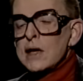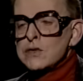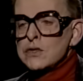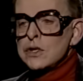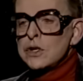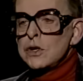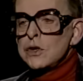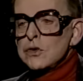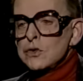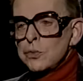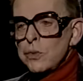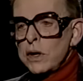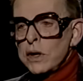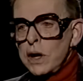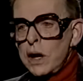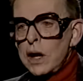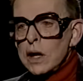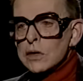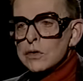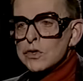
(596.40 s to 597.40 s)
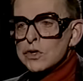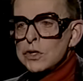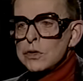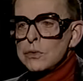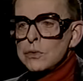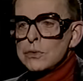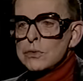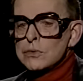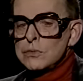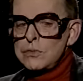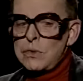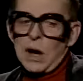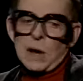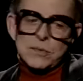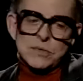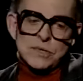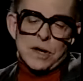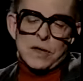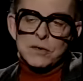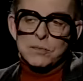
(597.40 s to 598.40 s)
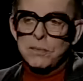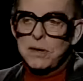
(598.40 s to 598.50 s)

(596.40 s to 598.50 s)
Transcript: Uh, as the years went on, she would,